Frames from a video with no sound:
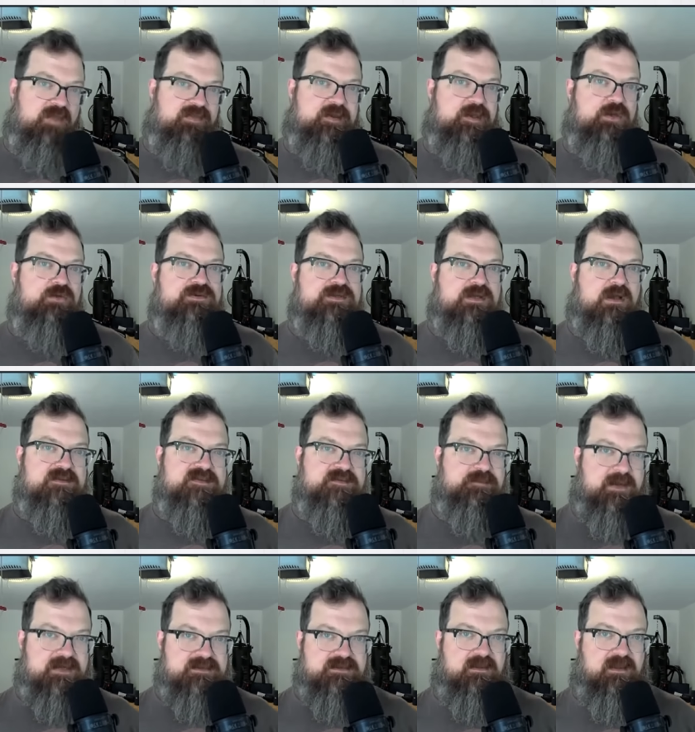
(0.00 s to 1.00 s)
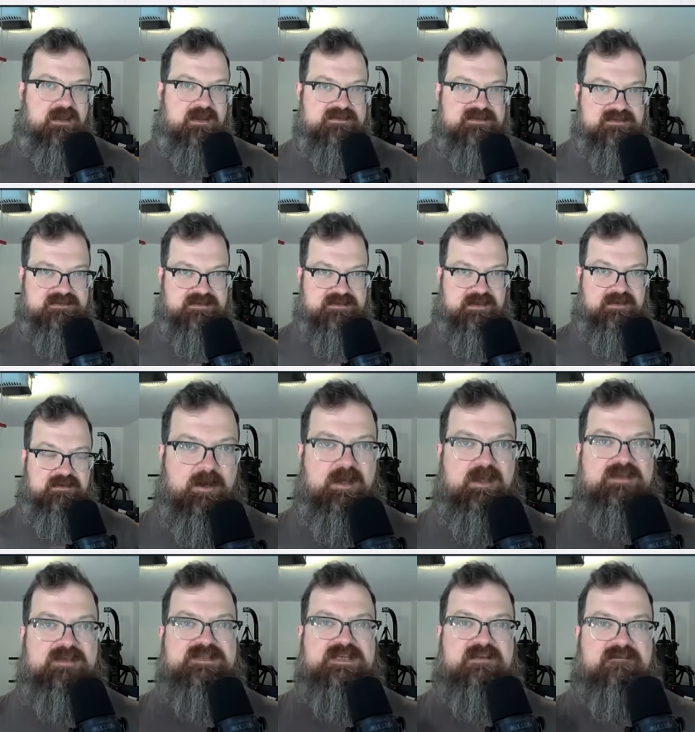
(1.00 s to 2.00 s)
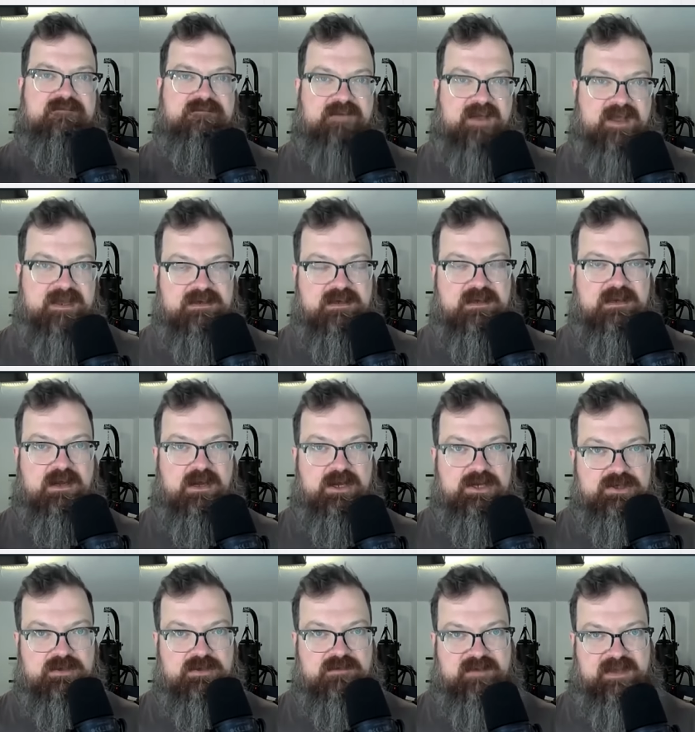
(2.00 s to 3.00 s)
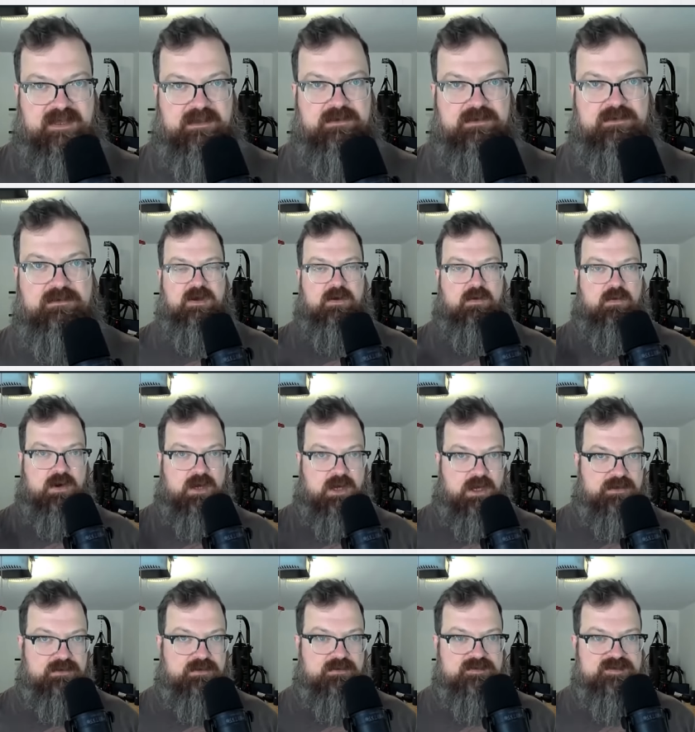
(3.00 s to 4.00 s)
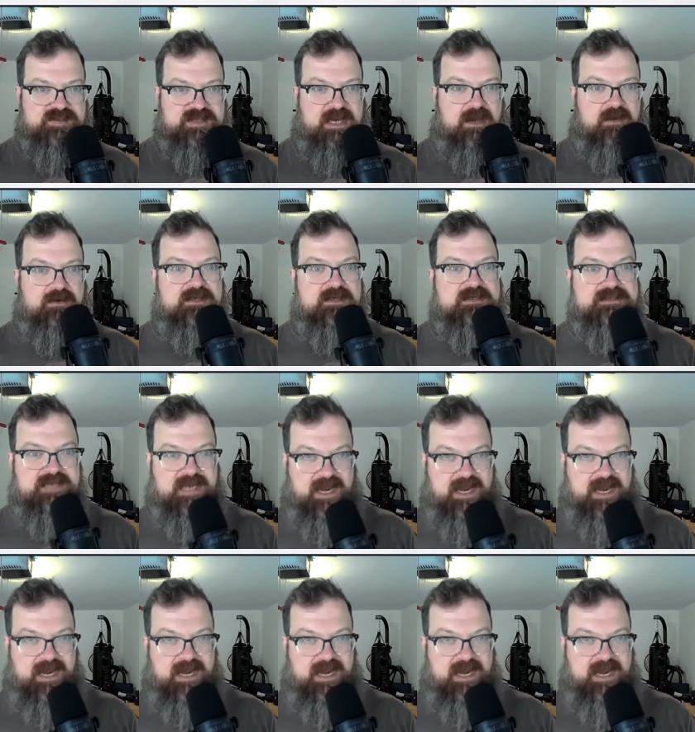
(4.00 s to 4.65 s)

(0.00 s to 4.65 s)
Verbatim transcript: One thing Utah specializes in is in finding undervalued or under-scouted